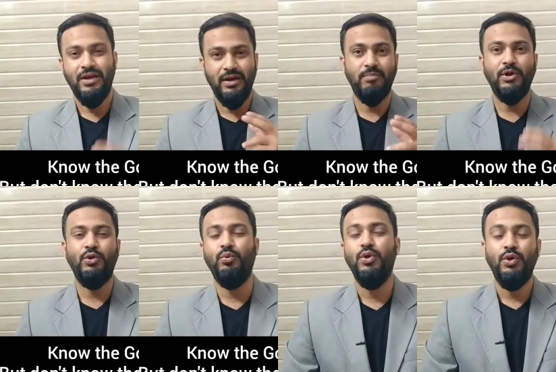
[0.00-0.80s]
Number
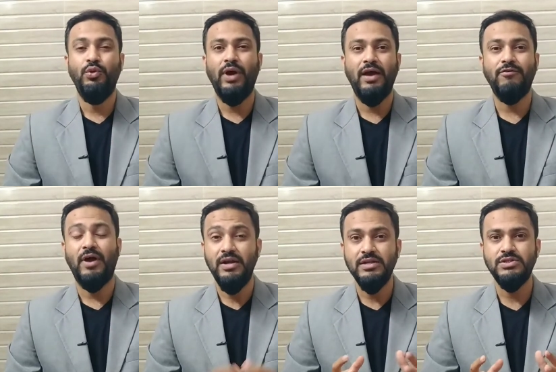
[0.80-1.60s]
two, you have
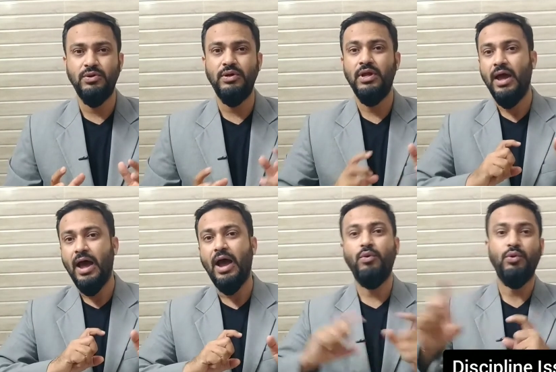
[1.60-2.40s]
understood
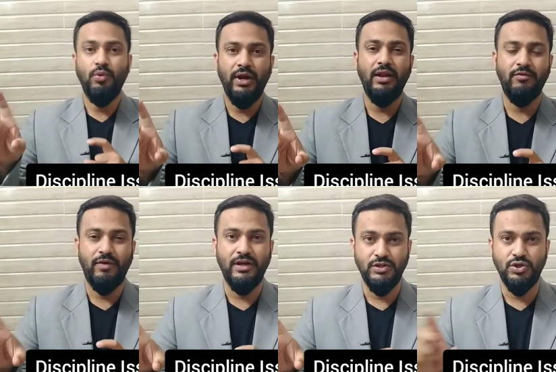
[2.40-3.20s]
how to go ahead and
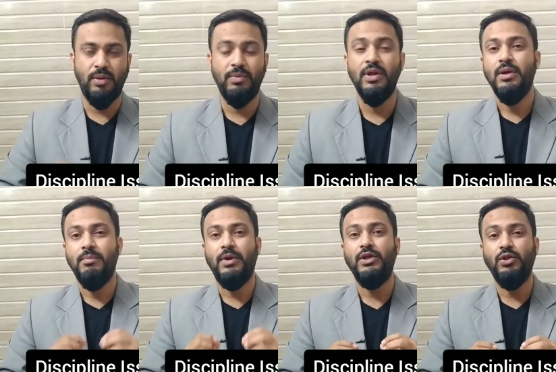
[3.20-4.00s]
find a job,
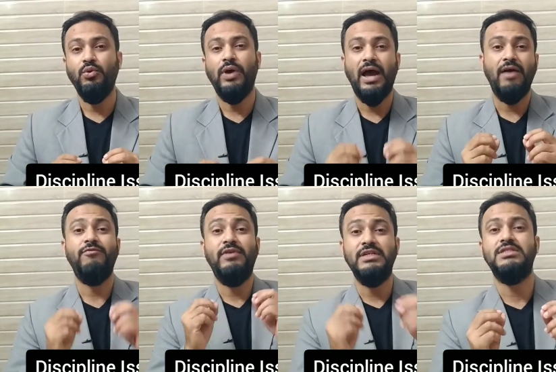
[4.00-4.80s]
but you have
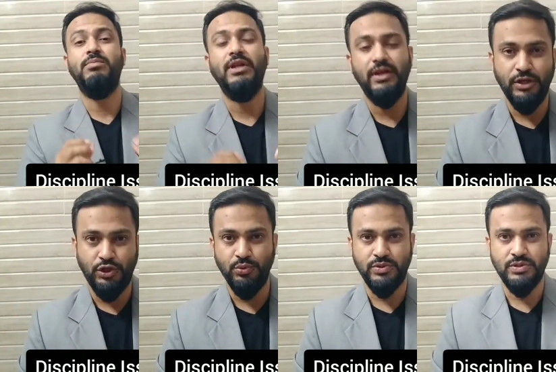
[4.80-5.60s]
discipline
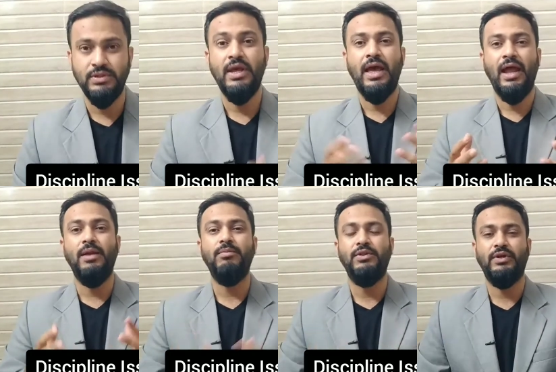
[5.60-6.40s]
issues. And
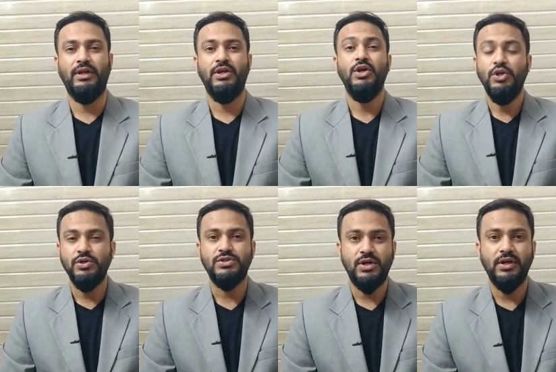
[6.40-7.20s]
number three,
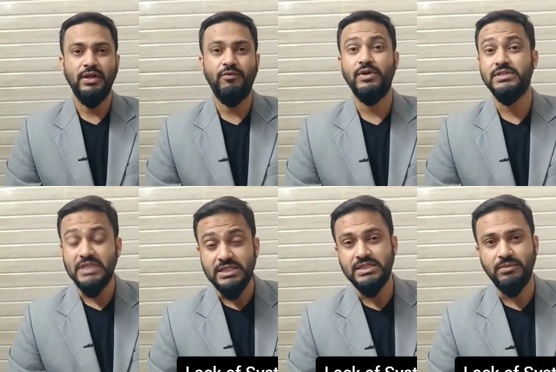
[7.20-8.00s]
you're struggling for a
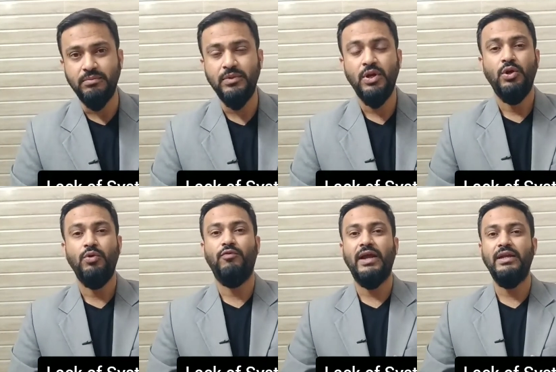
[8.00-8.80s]
system to
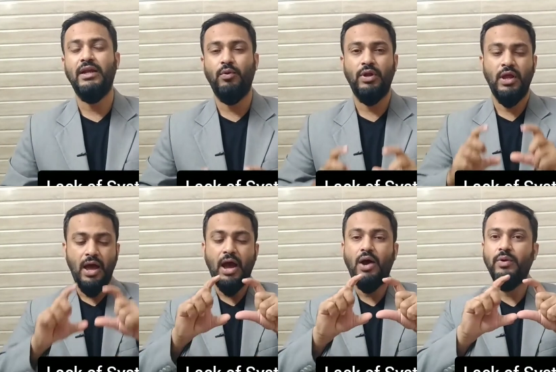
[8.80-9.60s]
find out
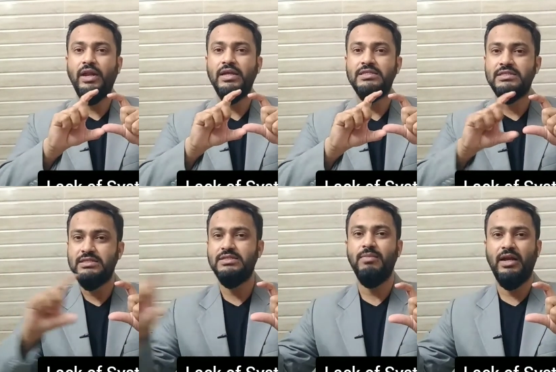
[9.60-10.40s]
how can I
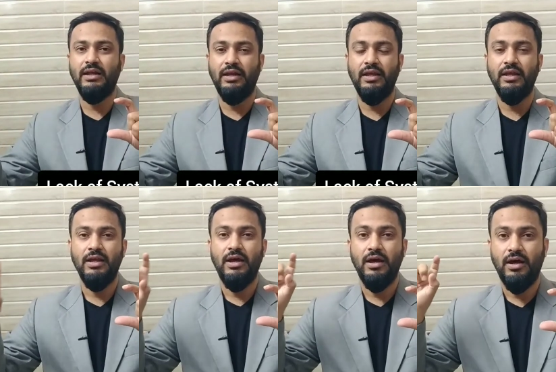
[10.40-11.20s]
systematically
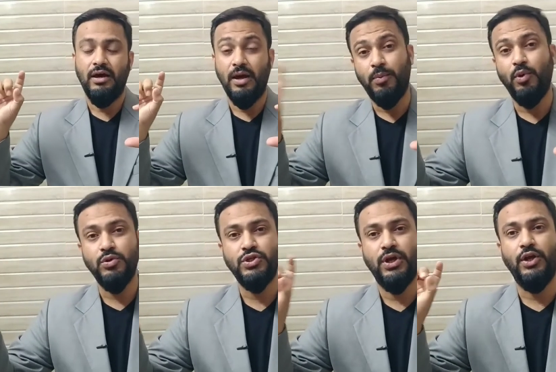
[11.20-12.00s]

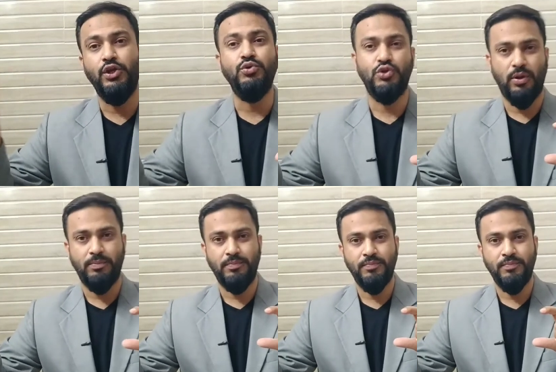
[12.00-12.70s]
approach a new job.